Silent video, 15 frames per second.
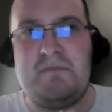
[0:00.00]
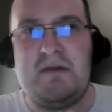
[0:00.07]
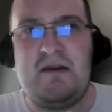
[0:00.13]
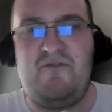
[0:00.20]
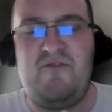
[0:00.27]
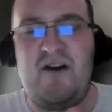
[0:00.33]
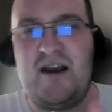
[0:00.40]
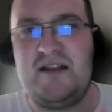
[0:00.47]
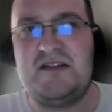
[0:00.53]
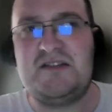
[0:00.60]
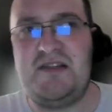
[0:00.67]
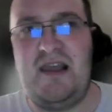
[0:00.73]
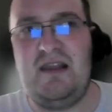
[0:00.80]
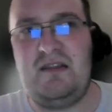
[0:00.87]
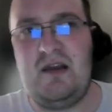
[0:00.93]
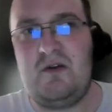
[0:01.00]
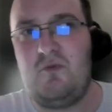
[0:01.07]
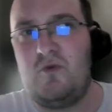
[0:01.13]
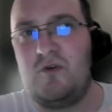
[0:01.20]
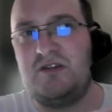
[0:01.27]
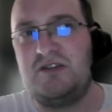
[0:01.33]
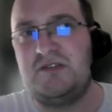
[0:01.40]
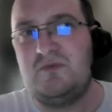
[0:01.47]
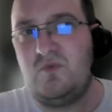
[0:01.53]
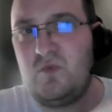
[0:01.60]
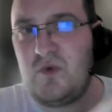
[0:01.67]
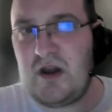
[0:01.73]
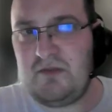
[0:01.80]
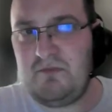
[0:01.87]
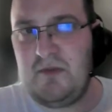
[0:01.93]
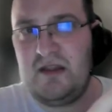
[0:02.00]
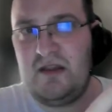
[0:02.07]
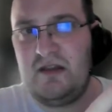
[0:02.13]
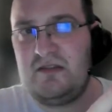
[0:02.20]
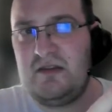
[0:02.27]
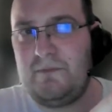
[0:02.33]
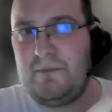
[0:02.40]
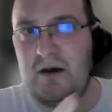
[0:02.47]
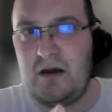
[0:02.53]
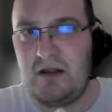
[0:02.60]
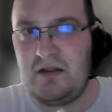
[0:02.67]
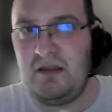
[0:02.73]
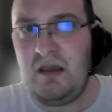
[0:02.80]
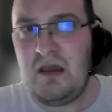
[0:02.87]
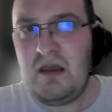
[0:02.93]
finest data was 1 minute apart.